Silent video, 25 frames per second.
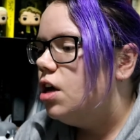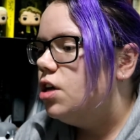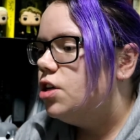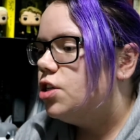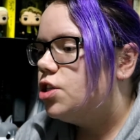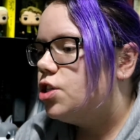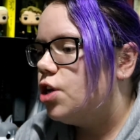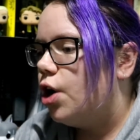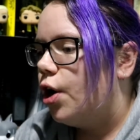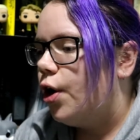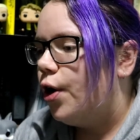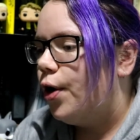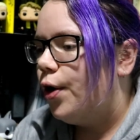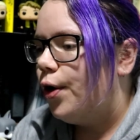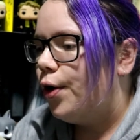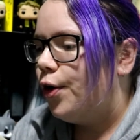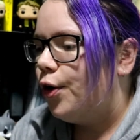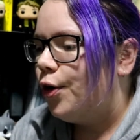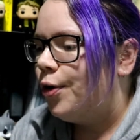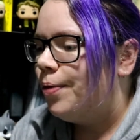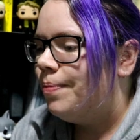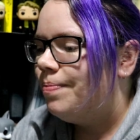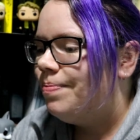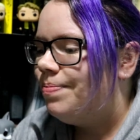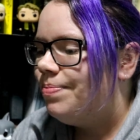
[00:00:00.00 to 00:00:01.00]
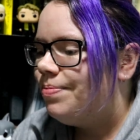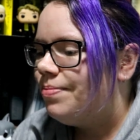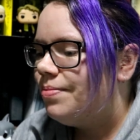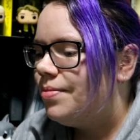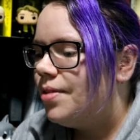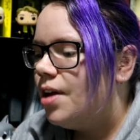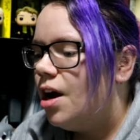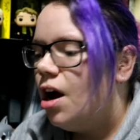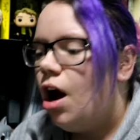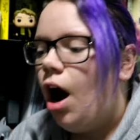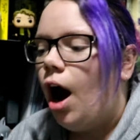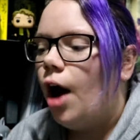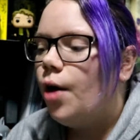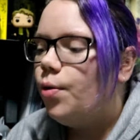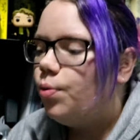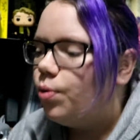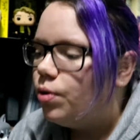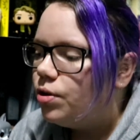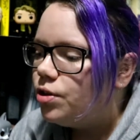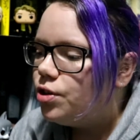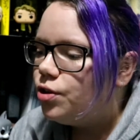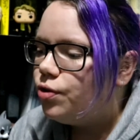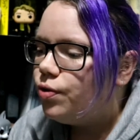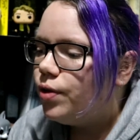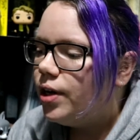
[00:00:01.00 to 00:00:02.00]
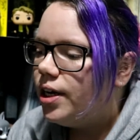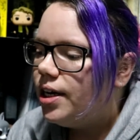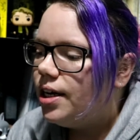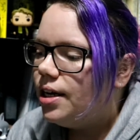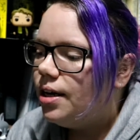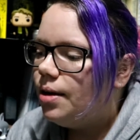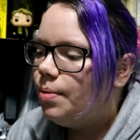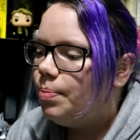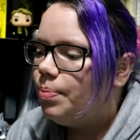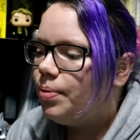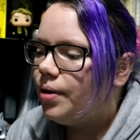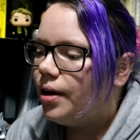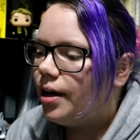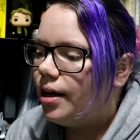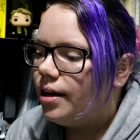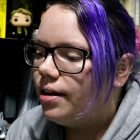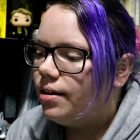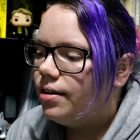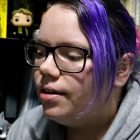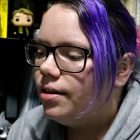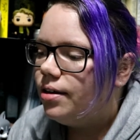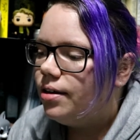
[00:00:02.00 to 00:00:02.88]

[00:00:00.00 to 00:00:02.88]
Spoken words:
So I want to read it, but